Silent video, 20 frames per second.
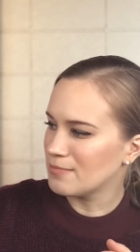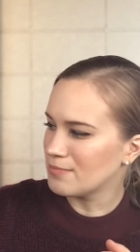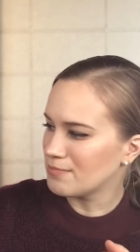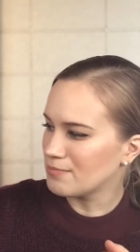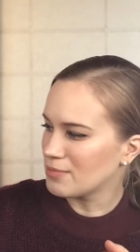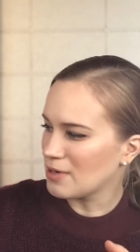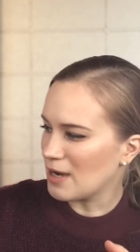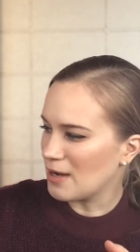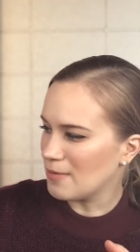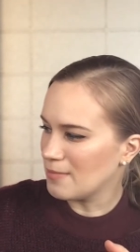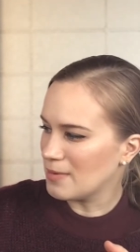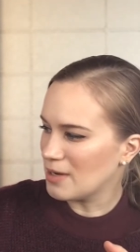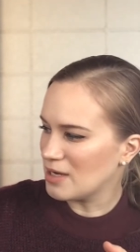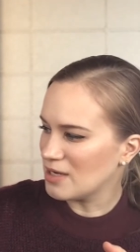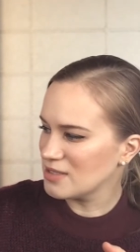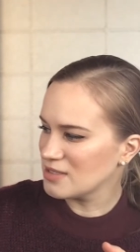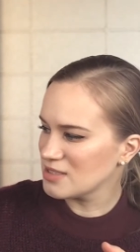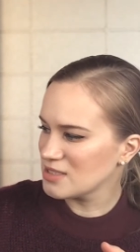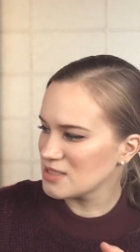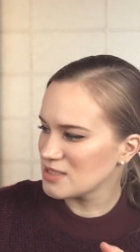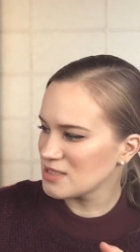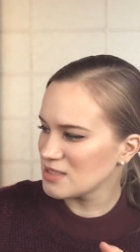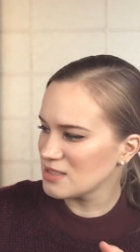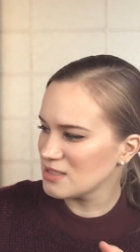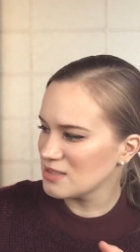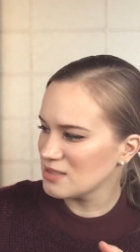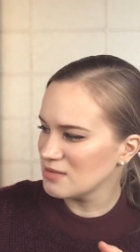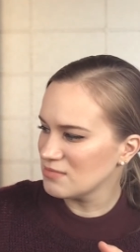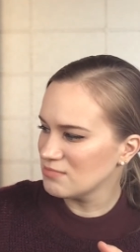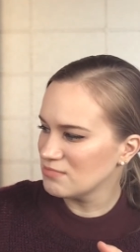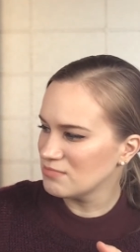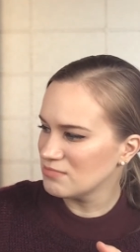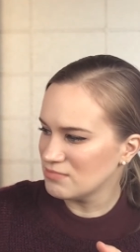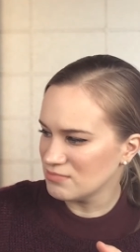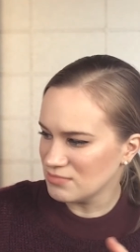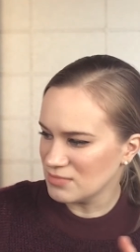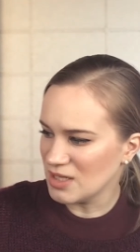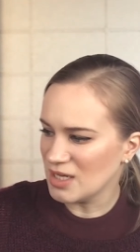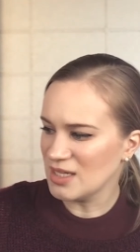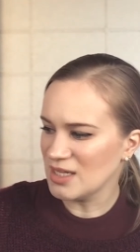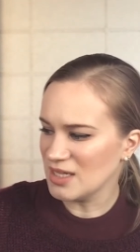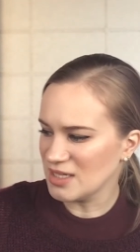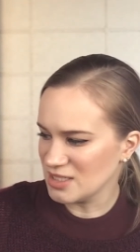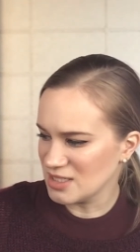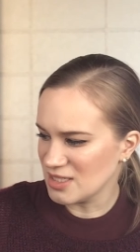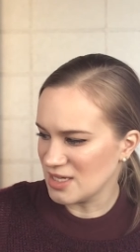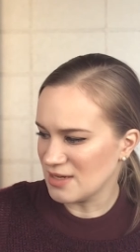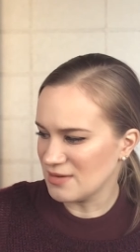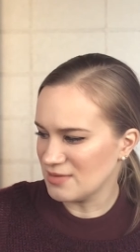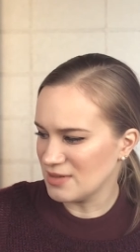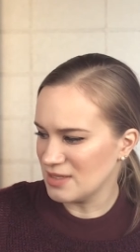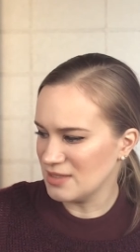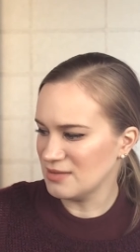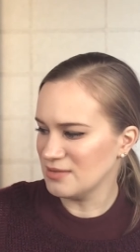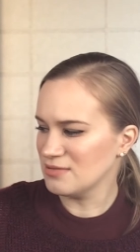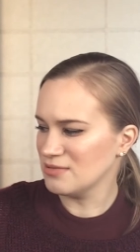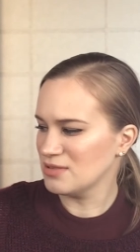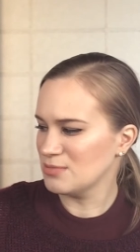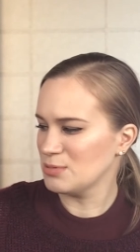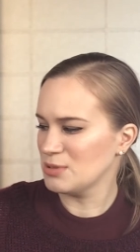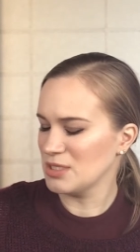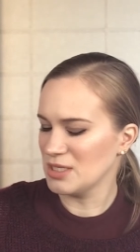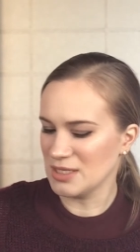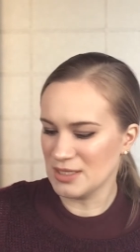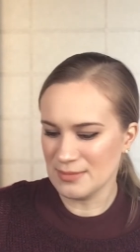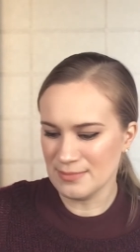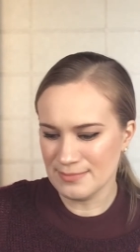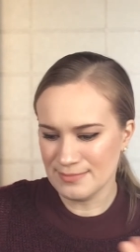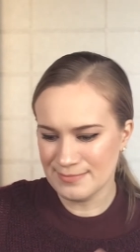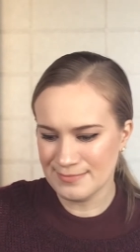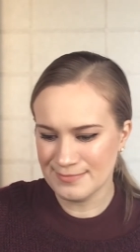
Brow Boss, I liked that one. It was pretty good.